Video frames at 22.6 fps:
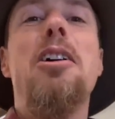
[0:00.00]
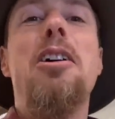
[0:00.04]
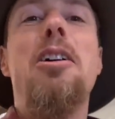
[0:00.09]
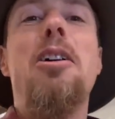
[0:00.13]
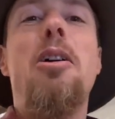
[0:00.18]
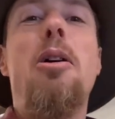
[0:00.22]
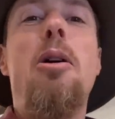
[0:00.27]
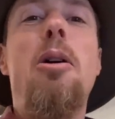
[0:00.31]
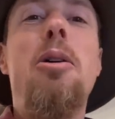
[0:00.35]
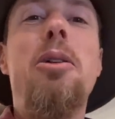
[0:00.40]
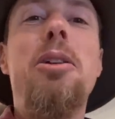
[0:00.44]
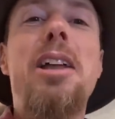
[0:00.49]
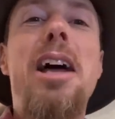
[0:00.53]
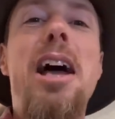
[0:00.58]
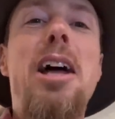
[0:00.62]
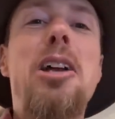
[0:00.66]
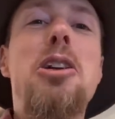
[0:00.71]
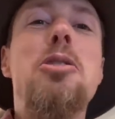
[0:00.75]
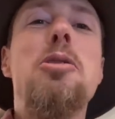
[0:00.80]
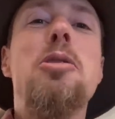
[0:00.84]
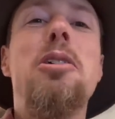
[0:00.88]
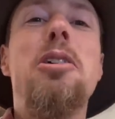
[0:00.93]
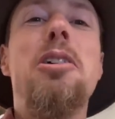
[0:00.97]

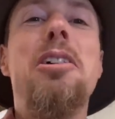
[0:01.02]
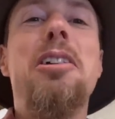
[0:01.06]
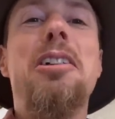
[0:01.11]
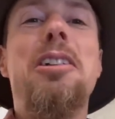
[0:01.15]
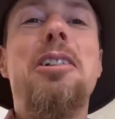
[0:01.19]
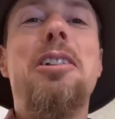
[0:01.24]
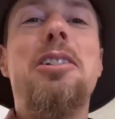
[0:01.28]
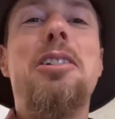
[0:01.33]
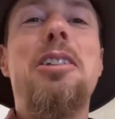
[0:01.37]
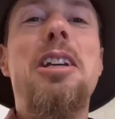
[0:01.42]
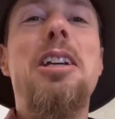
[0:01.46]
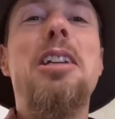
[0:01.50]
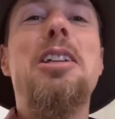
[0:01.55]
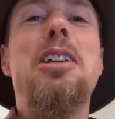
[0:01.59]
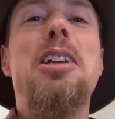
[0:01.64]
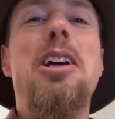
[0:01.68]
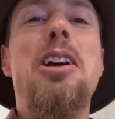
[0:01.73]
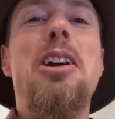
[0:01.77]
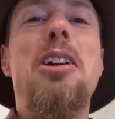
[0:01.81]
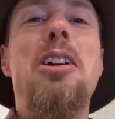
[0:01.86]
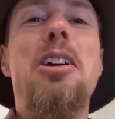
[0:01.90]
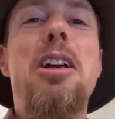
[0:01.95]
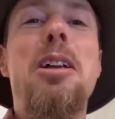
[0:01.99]
all-natural
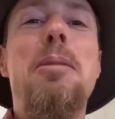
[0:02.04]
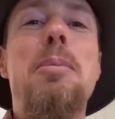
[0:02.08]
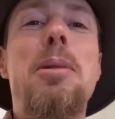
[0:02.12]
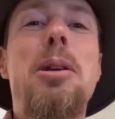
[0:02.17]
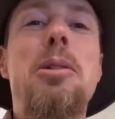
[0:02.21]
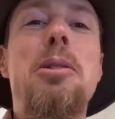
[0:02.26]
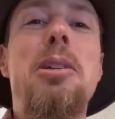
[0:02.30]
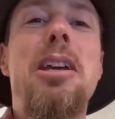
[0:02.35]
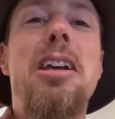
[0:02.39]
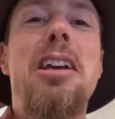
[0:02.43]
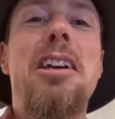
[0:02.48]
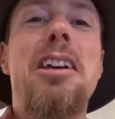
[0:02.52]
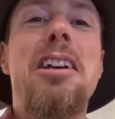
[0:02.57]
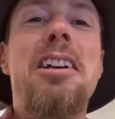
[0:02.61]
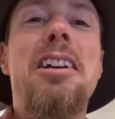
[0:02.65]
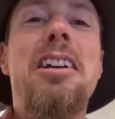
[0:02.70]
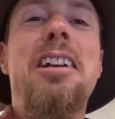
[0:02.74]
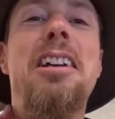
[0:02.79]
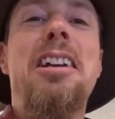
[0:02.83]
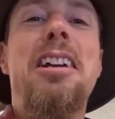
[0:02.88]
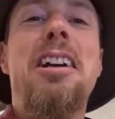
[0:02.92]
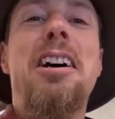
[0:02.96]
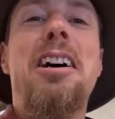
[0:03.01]
skincare and beauty
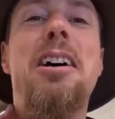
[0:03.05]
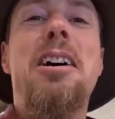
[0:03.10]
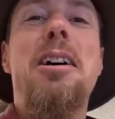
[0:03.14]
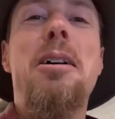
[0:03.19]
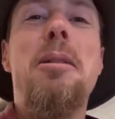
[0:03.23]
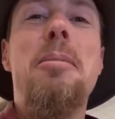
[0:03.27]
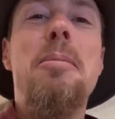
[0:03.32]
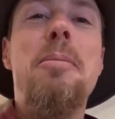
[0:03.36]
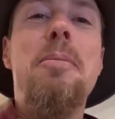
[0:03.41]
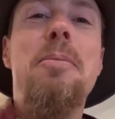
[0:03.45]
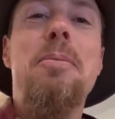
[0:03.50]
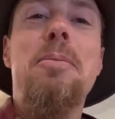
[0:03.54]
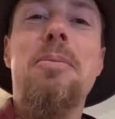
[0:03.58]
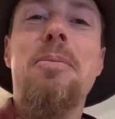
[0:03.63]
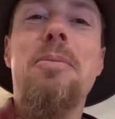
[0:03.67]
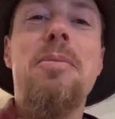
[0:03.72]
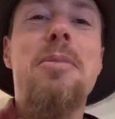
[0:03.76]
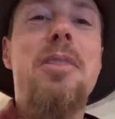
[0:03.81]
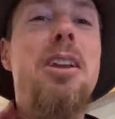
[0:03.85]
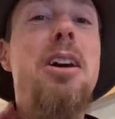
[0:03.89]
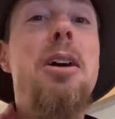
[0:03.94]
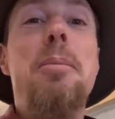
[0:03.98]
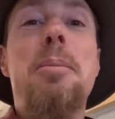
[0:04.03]
um,
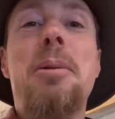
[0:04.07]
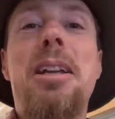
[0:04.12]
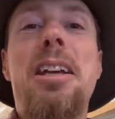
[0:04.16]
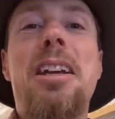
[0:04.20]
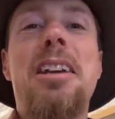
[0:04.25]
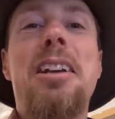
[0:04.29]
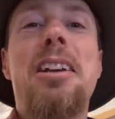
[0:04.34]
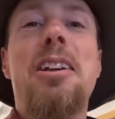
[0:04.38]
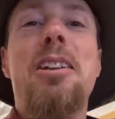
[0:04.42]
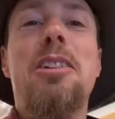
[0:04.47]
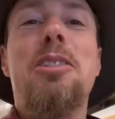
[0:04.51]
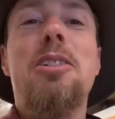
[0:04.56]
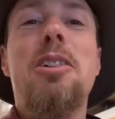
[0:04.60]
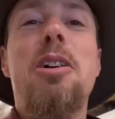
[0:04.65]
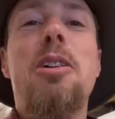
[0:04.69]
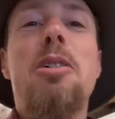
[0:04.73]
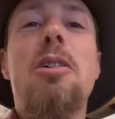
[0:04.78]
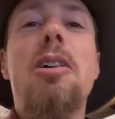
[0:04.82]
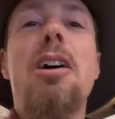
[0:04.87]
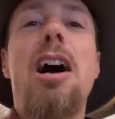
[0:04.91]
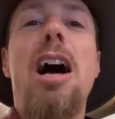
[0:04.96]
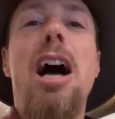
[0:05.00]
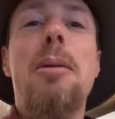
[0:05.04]
company.
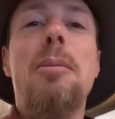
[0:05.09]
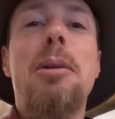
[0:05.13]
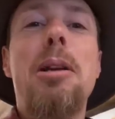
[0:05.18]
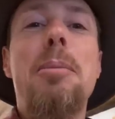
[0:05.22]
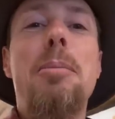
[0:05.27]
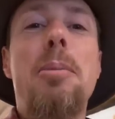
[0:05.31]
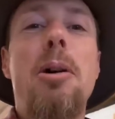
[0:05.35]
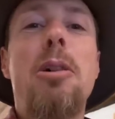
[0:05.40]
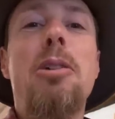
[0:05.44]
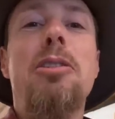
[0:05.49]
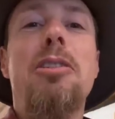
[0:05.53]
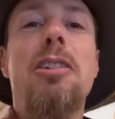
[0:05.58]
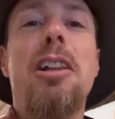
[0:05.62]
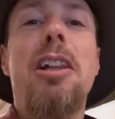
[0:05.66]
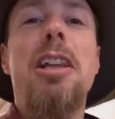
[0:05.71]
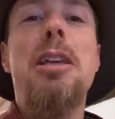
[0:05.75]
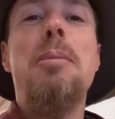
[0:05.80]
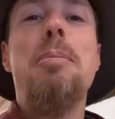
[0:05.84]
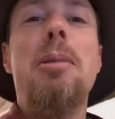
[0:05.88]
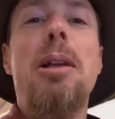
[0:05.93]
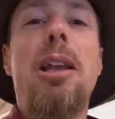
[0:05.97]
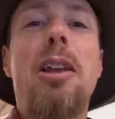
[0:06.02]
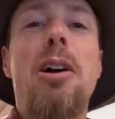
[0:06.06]
So I'm going to post the
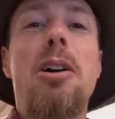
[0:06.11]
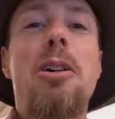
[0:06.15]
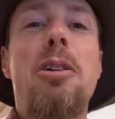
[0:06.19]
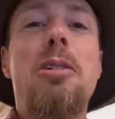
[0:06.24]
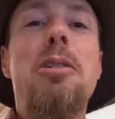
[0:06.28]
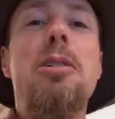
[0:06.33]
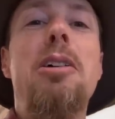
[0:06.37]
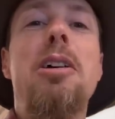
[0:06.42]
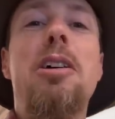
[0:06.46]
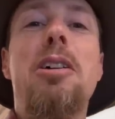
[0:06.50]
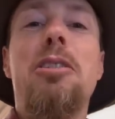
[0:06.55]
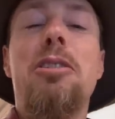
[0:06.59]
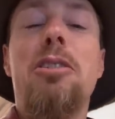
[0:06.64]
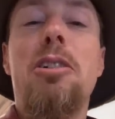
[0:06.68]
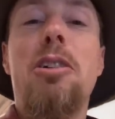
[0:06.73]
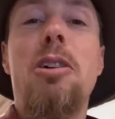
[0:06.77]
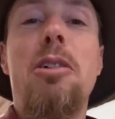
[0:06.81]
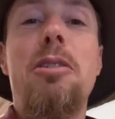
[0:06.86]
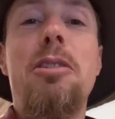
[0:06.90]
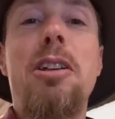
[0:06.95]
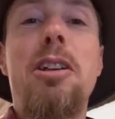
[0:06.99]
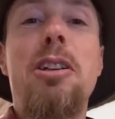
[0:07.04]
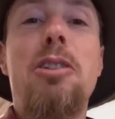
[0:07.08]
link below. So
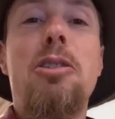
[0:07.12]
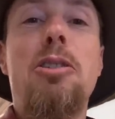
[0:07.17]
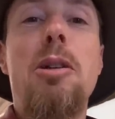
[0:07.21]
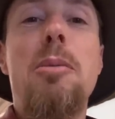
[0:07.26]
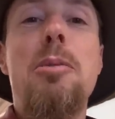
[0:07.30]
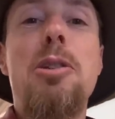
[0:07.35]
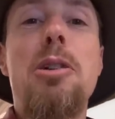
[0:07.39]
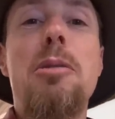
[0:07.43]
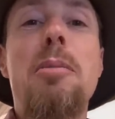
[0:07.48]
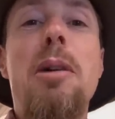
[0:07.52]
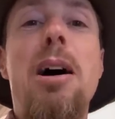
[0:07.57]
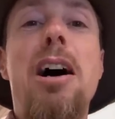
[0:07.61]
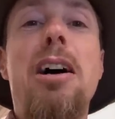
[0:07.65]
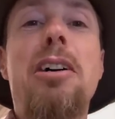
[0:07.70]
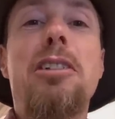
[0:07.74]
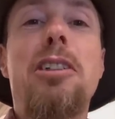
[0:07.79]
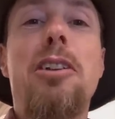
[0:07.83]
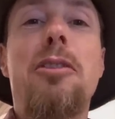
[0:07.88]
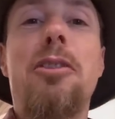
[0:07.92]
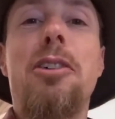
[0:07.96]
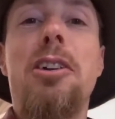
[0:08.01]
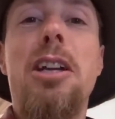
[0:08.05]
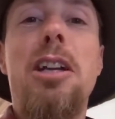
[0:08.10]
go in the description box.
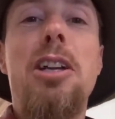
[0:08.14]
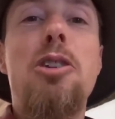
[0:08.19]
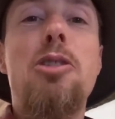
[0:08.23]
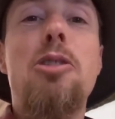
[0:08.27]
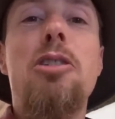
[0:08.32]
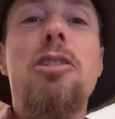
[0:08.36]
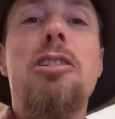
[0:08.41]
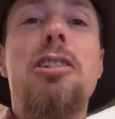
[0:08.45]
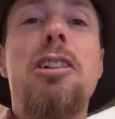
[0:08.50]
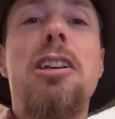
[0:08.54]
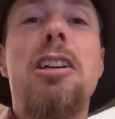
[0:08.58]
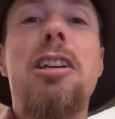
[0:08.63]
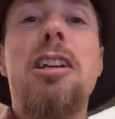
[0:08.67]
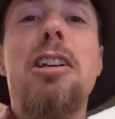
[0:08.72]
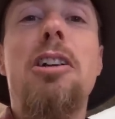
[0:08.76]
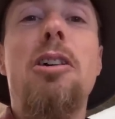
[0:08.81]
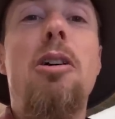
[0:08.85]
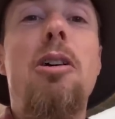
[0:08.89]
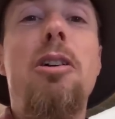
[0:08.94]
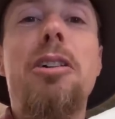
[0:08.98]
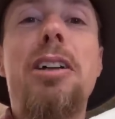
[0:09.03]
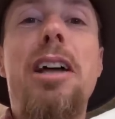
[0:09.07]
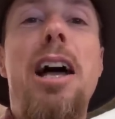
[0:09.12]
If you're interested in
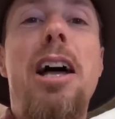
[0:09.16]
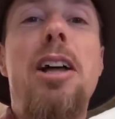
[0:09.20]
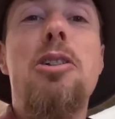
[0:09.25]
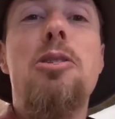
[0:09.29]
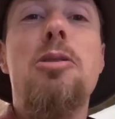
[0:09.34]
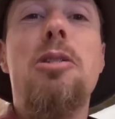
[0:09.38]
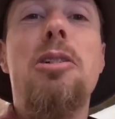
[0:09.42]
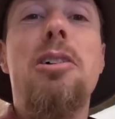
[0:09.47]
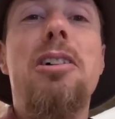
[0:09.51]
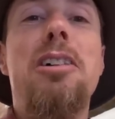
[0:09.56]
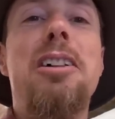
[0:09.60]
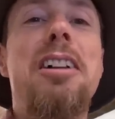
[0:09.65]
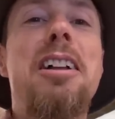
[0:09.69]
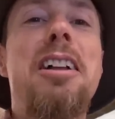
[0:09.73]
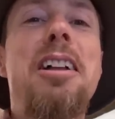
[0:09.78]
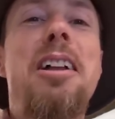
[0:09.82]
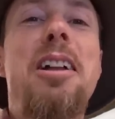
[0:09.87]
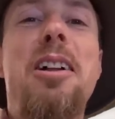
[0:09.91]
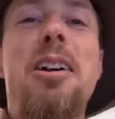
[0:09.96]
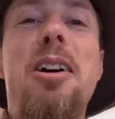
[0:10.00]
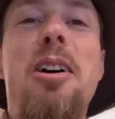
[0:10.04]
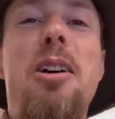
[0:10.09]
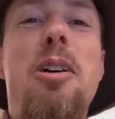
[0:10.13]
all-natural,
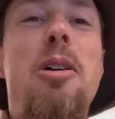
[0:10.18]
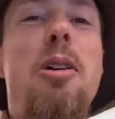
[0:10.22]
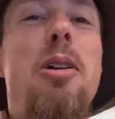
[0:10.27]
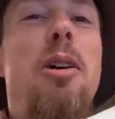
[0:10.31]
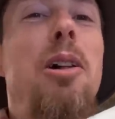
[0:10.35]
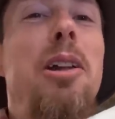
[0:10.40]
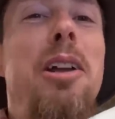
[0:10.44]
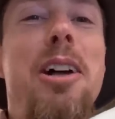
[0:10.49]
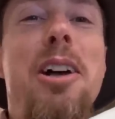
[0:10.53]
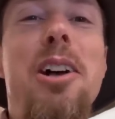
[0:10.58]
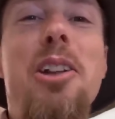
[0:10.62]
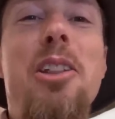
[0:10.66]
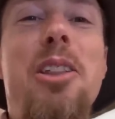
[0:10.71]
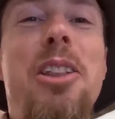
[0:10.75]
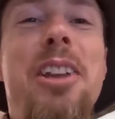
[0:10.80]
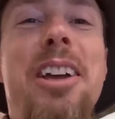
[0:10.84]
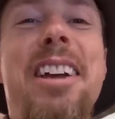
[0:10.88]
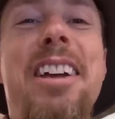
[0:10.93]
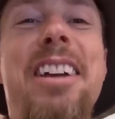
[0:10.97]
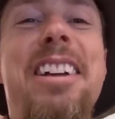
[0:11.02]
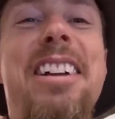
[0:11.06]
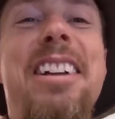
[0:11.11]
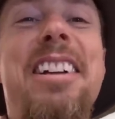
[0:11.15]

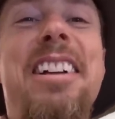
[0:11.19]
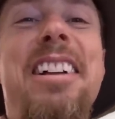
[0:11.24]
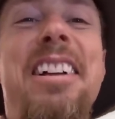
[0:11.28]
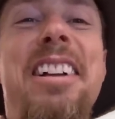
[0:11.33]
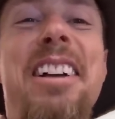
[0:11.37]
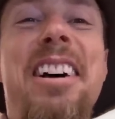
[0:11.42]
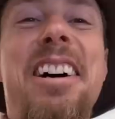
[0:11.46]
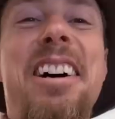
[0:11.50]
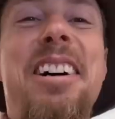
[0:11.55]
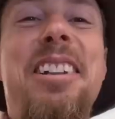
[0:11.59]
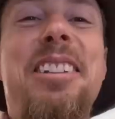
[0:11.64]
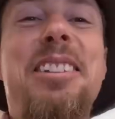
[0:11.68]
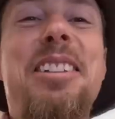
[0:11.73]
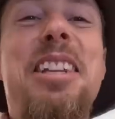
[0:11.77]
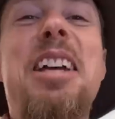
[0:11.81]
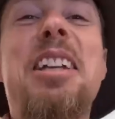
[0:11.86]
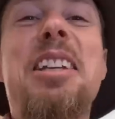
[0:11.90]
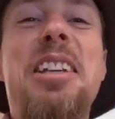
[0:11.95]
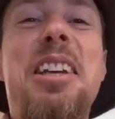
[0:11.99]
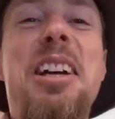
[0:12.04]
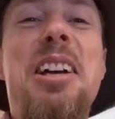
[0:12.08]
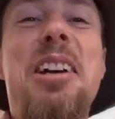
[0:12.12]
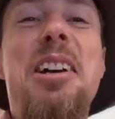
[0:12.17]
all-healthy uh,
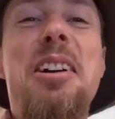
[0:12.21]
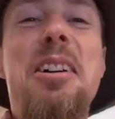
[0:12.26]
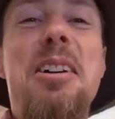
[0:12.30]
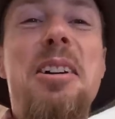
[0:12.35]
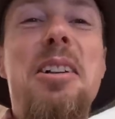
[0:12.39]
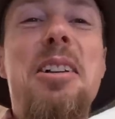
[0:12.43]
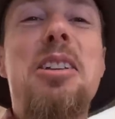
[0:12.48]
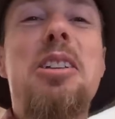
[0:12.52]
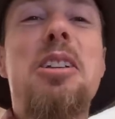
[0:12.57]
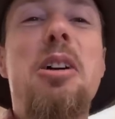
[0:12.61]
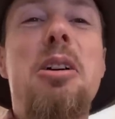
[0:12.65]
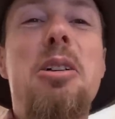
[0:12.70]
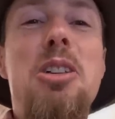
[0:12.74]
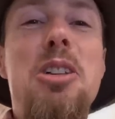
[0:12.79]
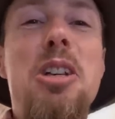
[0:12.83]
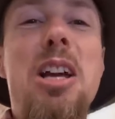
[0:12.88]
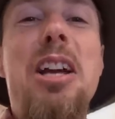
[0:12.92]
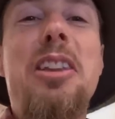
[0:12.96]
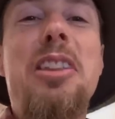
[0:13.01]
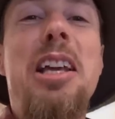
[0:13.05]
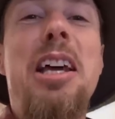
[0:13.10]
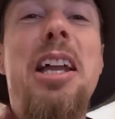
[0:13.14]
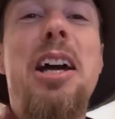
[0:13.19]
skincare, go
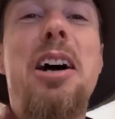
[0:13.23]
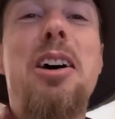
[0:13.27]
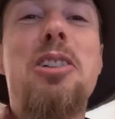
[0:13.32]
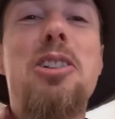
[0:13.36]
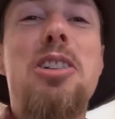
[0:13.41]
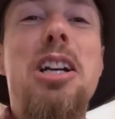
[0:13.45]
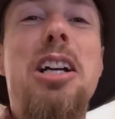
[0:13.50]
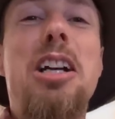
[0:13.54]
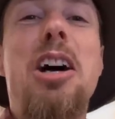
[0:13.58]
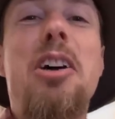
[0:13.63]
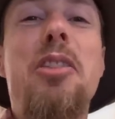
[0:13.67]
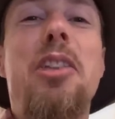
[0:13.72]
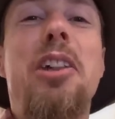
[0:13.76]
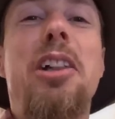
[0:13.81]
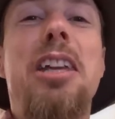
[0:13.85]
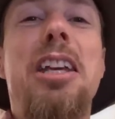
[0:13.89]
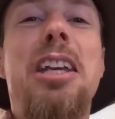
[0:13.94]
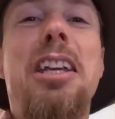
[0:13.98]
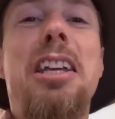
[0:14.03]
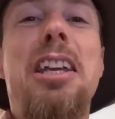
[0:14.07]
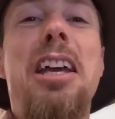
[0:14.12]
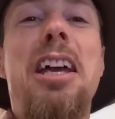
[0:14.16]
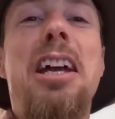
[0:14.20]
check that out. Check out the
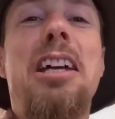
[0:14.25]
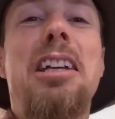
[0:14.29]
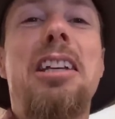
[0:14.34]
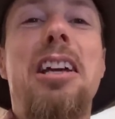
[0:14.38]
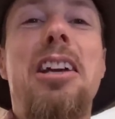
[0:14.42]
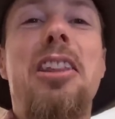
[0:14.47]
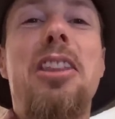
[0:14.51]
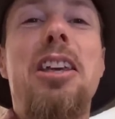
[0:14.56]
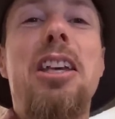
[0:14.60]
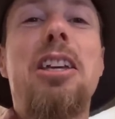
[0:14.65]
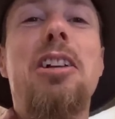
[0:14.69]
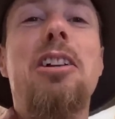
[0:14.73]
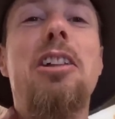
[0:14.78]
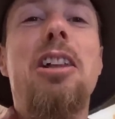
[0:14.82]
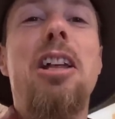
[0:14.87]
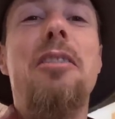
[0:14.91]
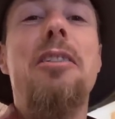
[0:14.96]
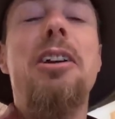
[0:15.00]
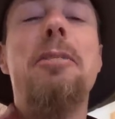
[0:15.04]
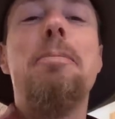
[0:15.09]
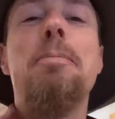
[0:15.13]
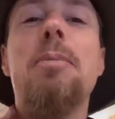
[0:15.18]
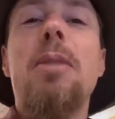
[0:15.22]
link, and I think you'll
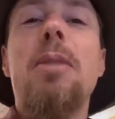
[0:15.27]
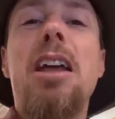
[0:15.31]
love it.